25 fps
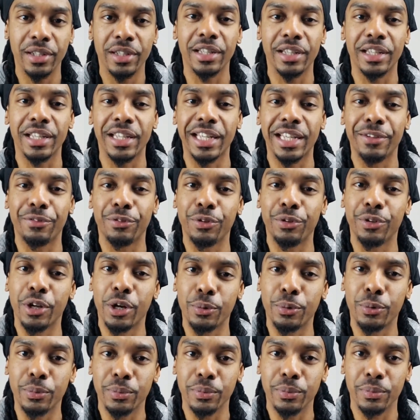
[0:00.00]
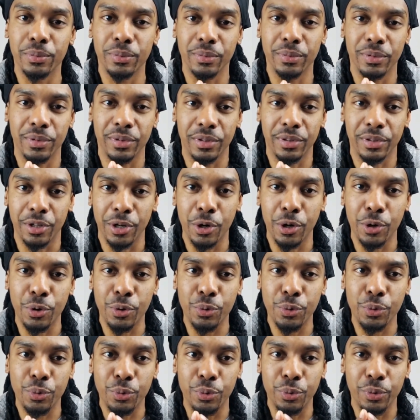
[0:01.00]
if you don't
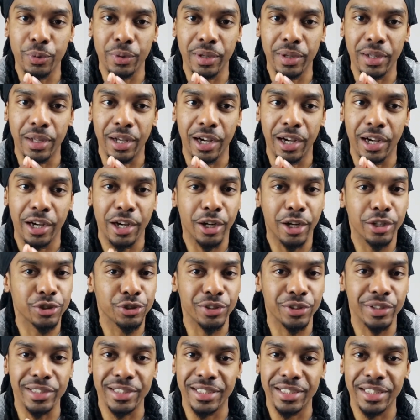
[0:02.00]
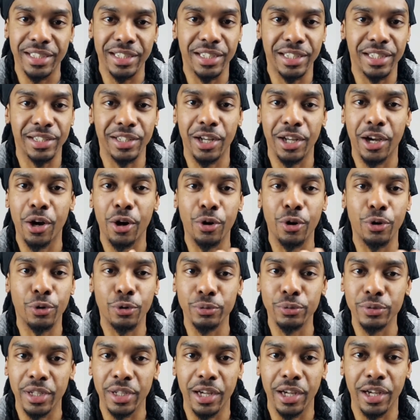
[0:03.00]
go 110 the whole
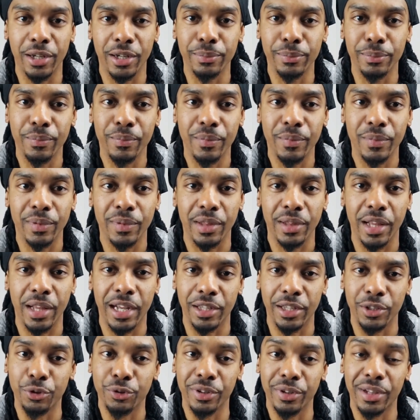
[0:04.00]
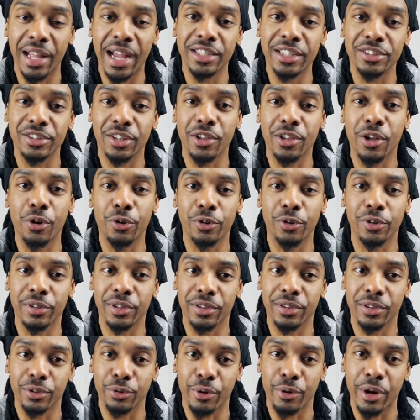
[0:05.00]
time. Like, you can last longer
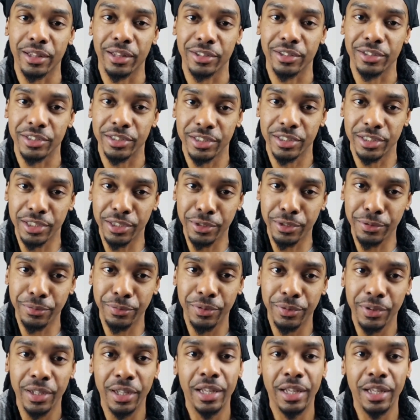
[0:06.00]
throughout the shift.